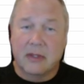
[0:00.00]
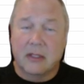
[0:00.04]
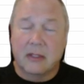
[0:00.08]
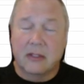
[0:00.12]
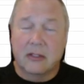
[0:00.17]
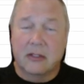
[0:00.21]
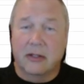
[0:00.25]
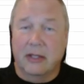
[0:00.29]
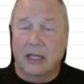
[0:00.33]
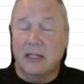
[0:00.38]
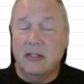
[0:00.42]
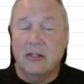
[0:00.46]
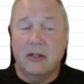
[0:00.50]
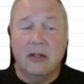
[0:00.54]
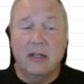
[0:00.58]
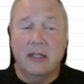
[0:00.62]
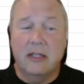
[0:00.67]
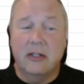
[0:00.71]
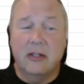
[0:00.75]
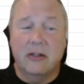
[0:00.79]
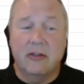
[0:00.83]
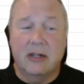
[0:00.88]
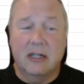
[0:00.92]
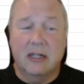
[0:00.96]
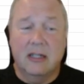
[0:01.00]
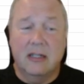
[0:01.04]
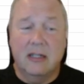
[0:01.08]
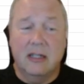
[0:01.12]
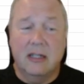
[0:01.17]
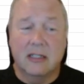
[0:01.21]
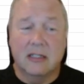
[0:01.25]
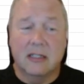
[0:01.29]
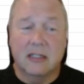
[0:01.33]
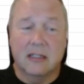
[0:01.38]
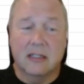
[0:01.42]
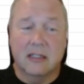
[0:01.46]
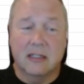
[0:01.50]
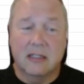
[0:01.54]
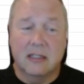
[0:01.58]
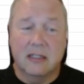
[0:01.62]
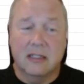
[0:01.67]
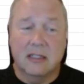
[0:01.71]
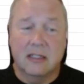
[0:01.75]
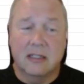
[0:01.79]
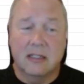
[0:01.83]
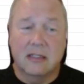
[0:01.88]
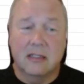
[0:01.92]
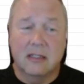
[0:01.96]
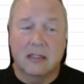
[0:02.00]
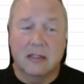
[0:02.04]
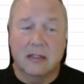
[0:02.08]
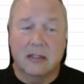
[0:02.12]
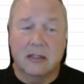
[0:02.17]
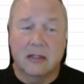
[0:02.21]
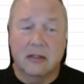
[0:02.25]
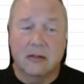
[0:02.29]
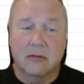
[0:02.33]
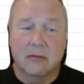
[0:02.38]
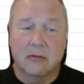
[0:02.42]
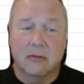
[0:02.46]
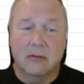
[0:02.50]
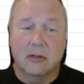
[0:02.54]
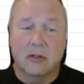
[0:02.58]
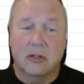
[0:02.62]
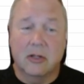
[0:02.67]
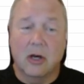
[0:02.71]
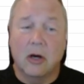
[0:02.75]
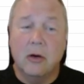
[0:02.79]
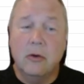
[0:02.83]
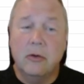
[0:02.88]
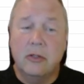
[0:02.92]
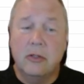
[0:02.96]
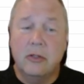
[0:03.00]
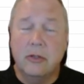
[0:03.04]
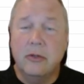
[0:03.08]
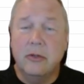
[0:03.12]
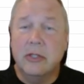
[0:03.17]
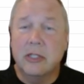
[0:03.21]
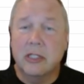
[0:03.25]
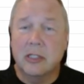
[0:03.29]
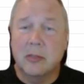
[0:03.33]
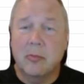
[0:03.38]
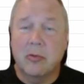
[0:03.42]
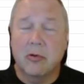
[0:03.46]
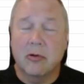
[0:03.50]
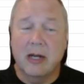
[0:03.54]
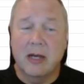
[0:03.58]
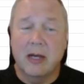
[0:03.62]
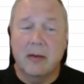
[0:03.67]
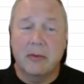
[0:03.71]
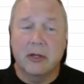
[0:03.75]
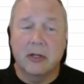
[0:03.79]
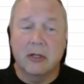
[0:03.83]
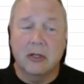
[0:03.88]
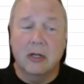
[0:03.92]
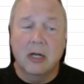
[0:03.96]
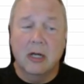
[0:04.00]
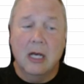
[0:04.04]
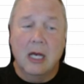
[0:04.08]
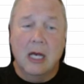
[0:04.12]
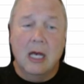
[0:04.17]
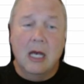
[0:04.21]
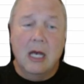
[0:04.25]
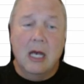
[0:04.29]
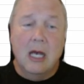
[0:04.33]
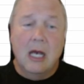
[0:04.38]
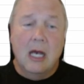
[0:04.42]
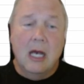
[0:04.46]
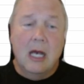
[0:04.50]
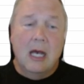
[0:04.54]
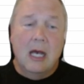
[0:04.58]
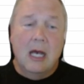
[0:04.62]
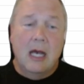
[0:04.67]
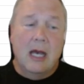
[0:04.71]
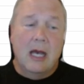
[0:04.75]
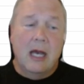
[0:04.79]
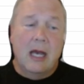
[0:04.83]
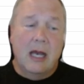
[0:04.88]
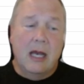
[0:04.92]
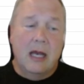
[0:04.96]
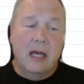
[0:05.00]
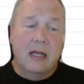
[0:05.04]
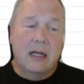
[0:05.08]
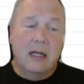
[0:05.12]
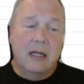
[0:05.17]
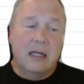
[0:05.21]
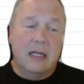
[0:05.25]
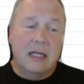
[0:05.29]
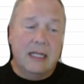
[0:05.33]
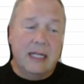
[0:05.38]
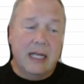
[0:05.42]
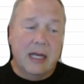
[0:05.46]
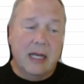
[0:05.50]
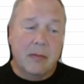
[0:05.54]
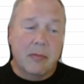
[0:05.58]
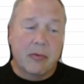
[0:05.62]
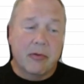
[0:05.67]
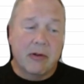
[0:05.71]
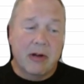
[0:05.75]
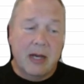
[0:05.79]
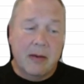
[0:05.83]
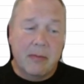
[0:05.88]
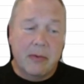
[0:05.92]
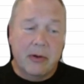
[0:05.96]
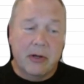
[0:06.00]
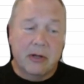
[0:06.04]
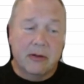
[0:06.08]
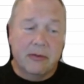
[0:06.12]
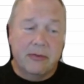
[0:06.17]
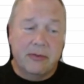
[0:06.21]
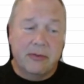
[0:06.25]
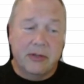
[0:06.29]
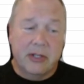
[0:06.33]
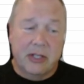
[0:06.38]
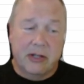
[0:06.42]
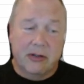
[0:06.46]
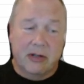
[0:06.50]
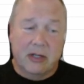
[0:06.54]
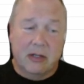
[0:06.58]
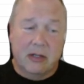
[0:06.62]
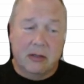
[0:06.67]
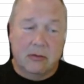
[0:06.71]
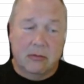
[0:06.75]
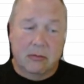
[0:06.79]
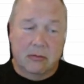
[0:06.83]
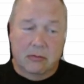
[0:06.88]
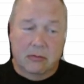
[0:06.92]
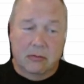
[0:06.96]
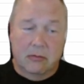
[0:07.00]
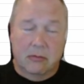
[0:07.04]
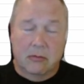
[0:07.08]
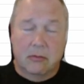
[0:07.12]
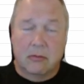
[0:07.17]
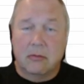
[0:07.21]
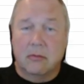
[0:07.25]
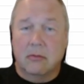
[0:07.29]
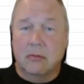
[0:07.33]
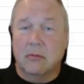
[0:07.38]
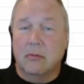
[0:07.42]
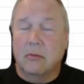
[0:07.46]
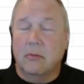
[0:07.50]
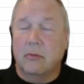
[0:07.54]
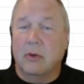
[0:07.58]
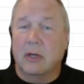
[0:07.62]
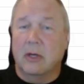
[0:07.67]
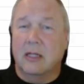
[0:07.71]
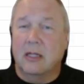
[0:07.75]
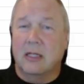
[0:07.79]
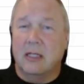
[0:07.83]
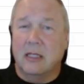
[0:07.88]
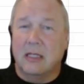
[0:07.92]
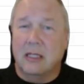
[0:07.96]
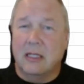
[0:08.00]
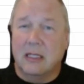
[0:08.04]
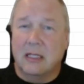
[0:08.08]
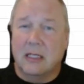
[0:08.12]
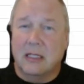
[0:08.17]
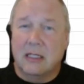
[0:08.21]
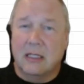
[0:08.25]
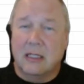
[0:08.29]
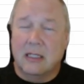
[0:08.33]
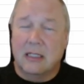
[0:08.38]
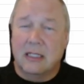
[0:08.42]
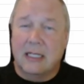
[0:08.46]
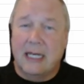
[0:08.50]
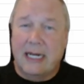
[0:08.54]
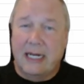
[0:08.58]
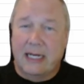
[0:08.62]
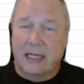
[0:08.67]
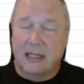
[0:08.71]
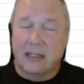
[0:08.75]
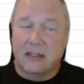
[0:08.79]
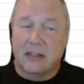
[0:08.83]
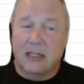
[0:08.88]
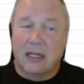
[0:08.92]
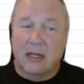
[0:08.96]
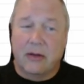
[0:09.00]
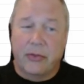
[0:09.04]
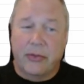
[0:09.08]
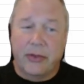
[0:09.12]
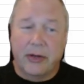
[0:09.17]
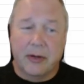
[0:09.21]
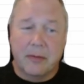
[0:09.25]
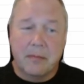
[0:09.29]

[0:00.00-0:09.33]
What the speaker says: So that's all indirect does is it says, go to this parameter, and in that parameter, figure out what the data is out there.